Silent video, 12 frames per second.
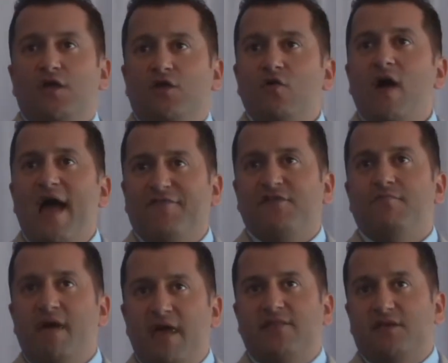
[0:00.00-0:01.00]
you have
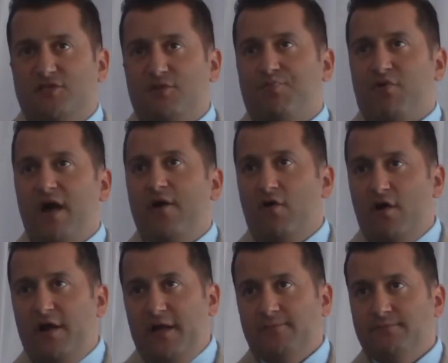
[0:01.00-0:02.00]
to make this a
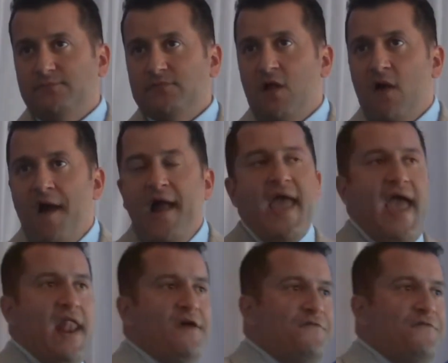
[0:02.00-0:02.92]
priority. And